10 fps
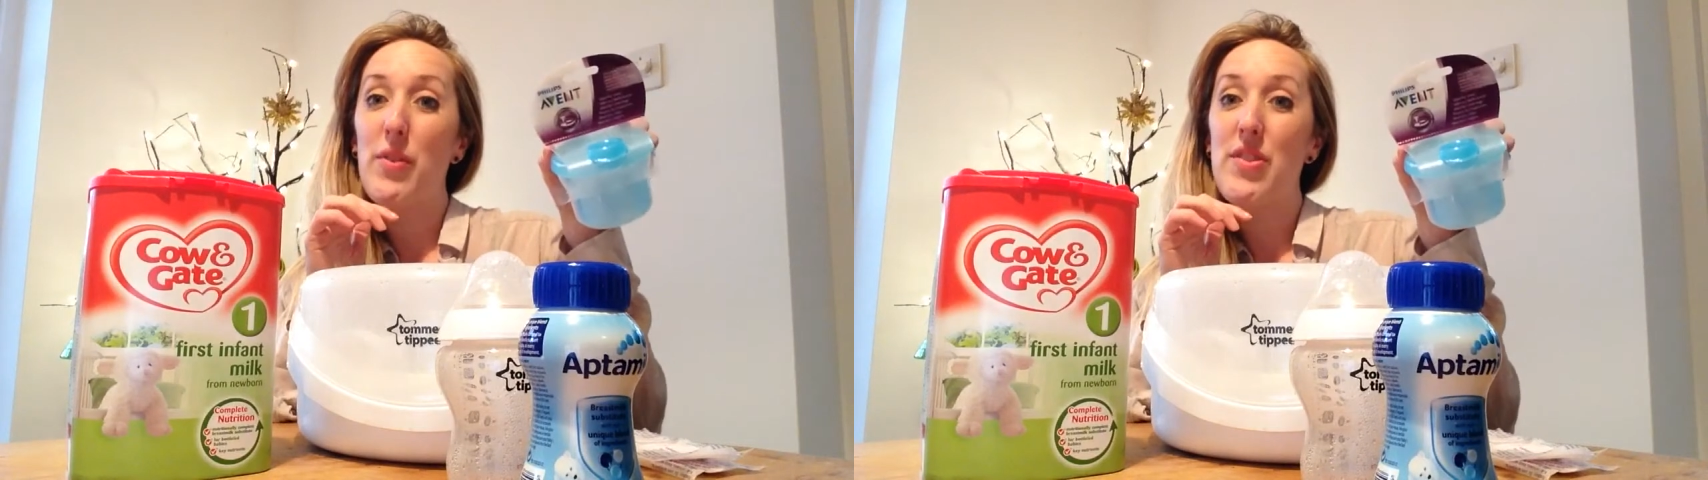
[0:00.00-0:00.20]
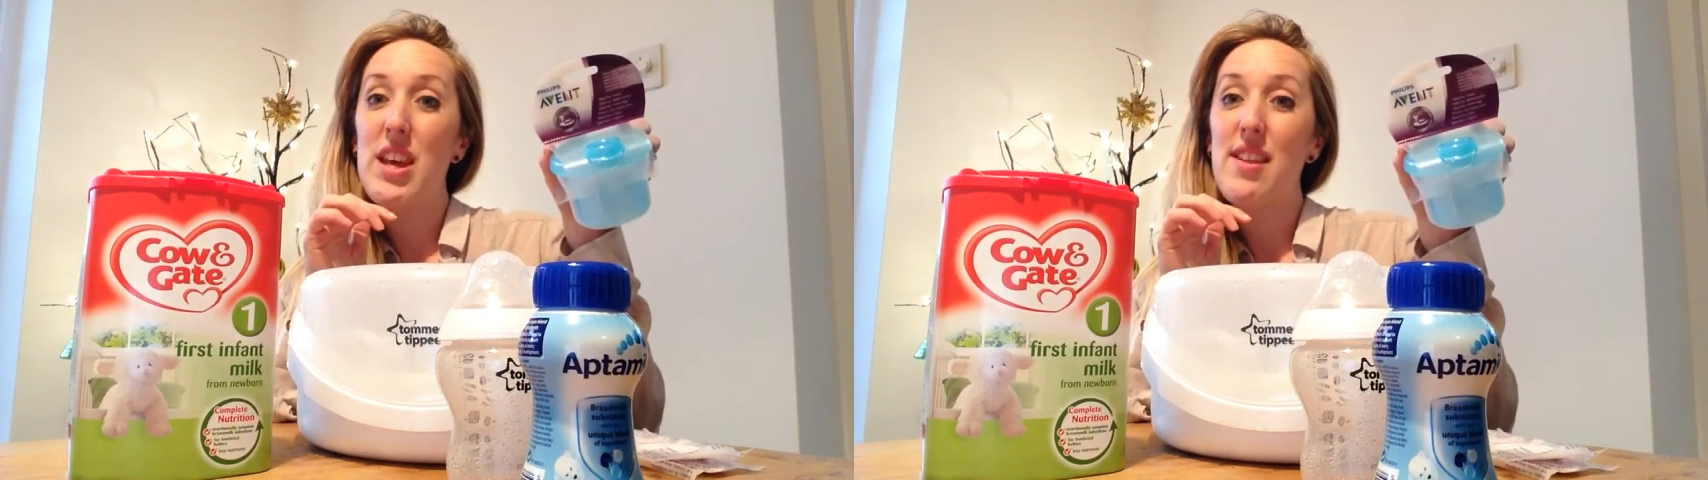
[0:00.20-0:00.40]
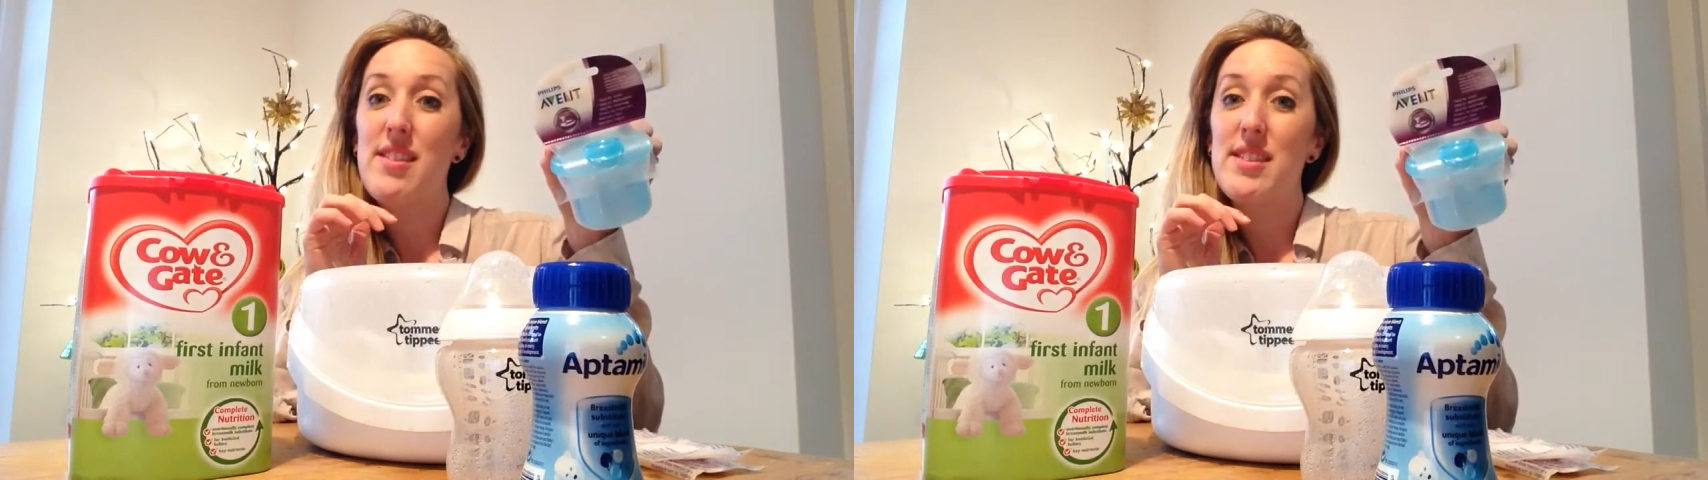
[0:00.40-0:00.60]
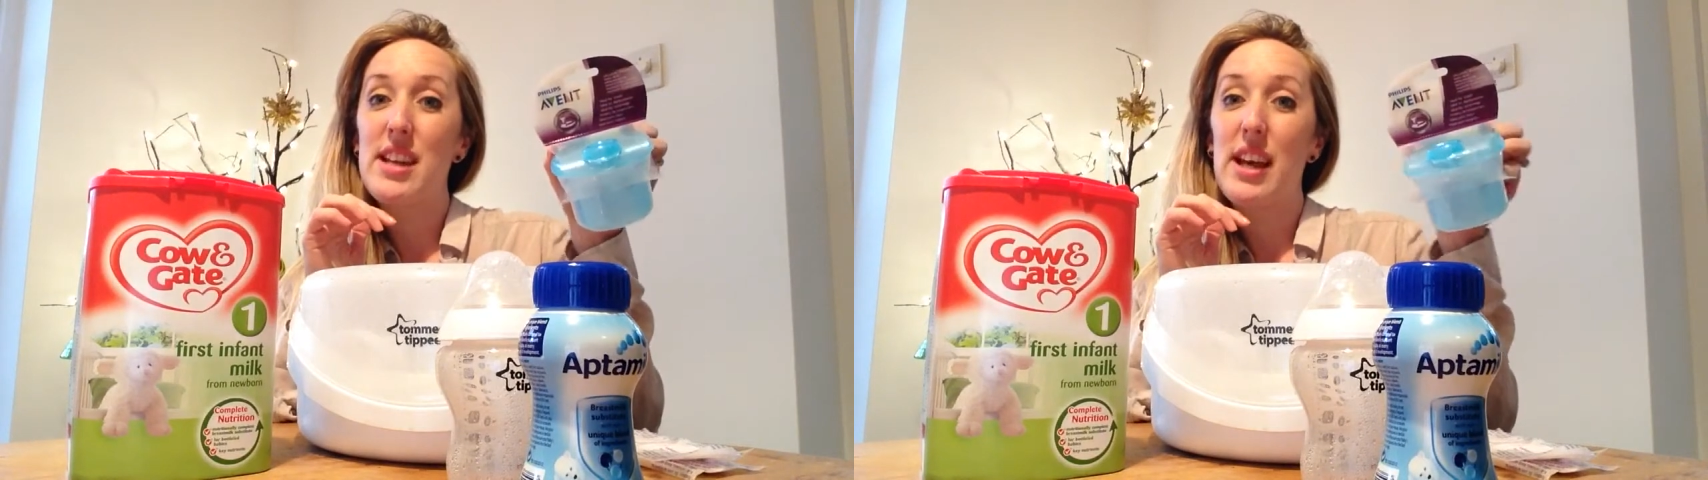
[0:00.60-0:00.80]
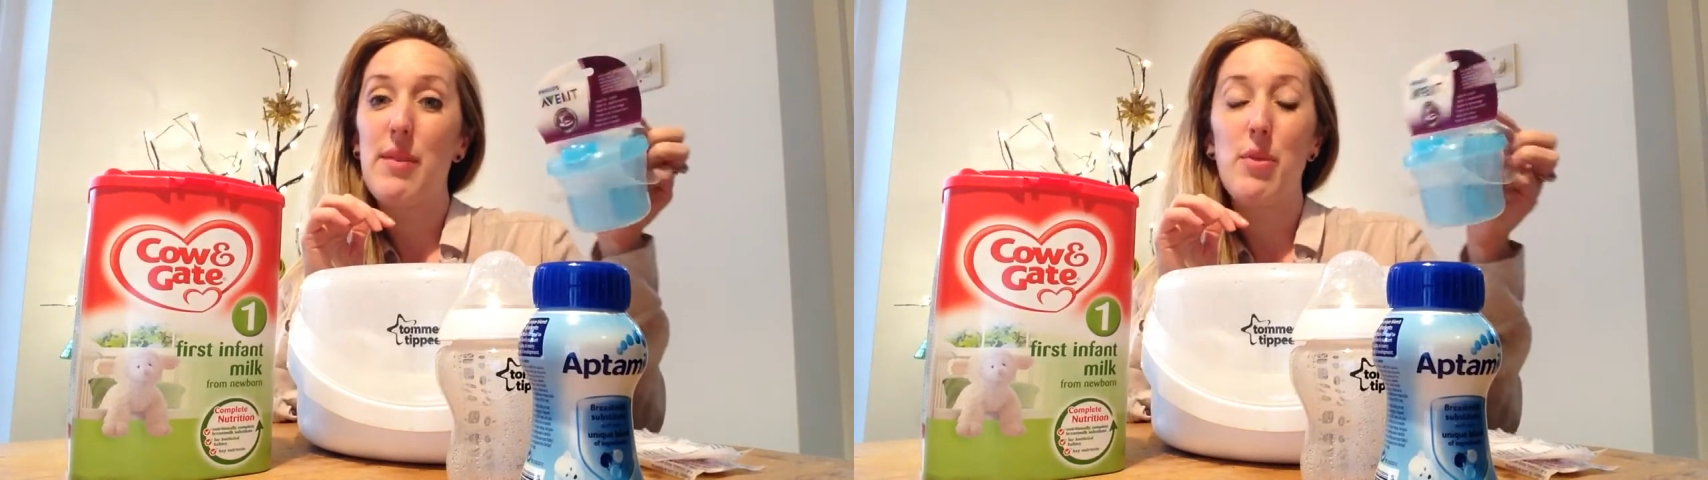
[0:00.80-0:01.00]
of these
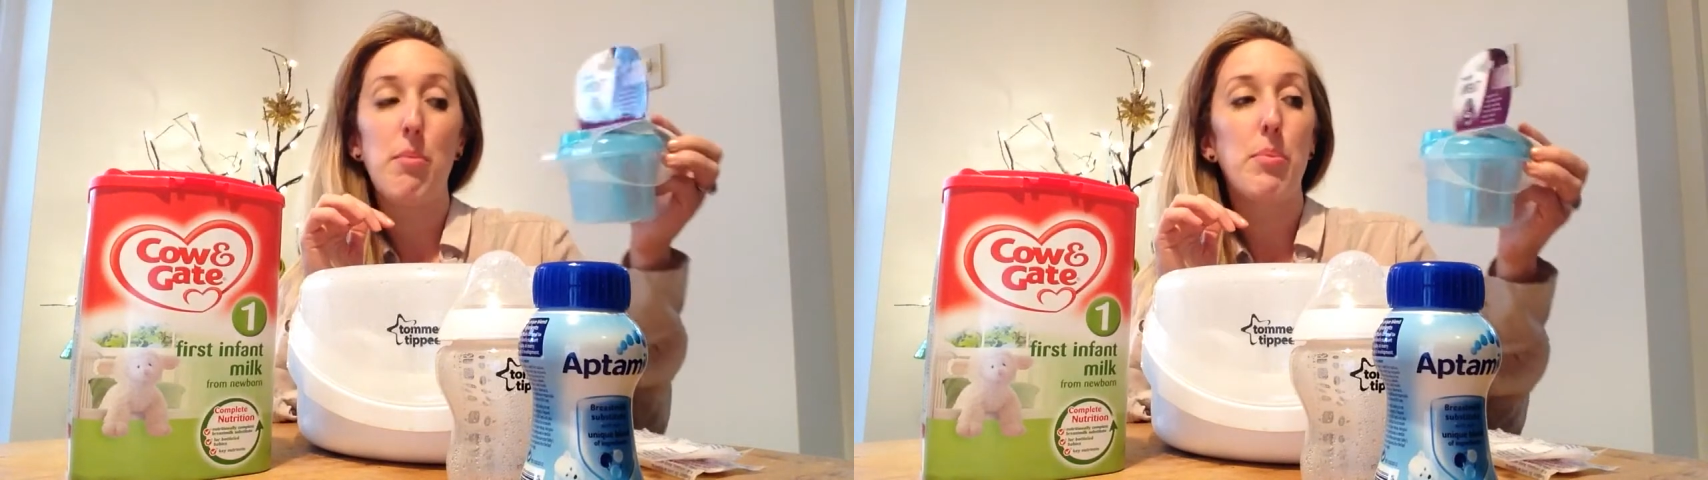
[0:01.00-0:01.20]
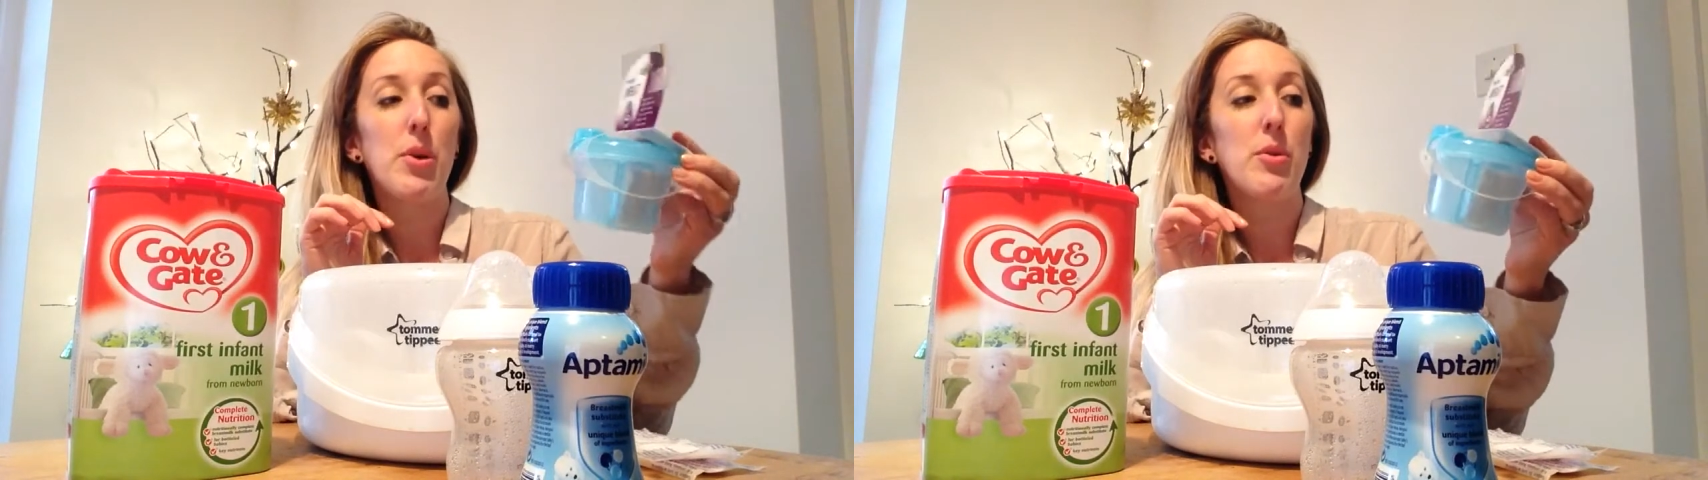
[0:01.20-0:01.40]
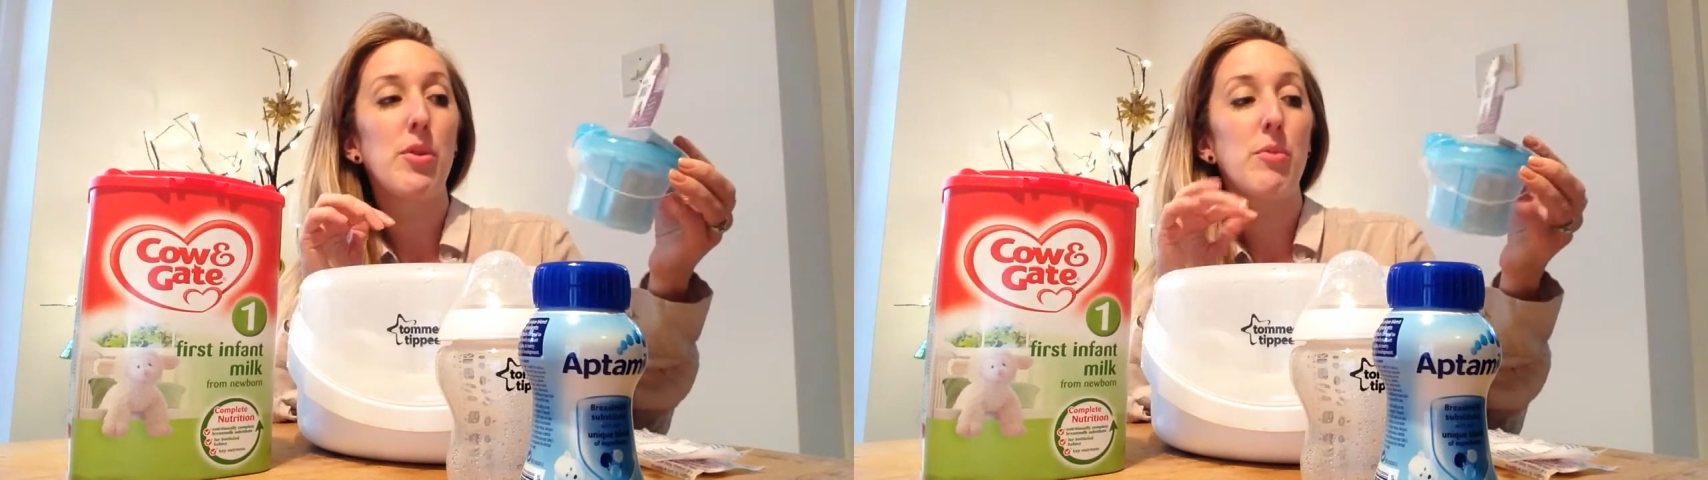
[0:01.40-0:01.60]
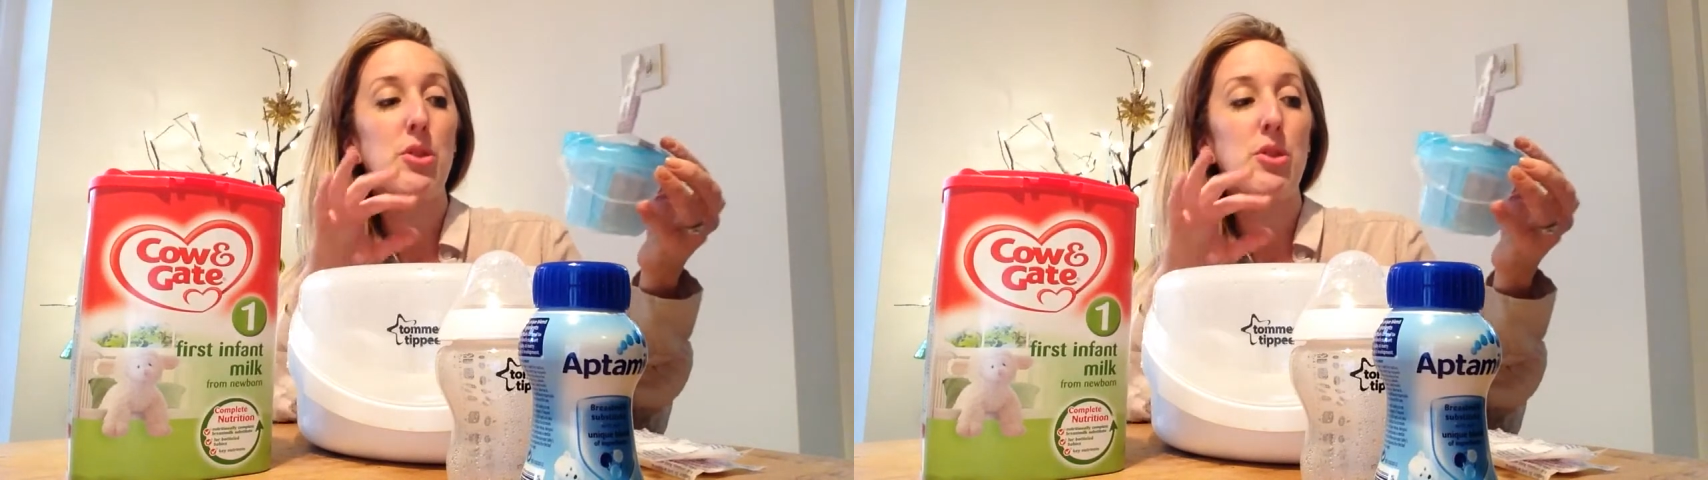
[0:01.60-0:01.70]
today from Boots,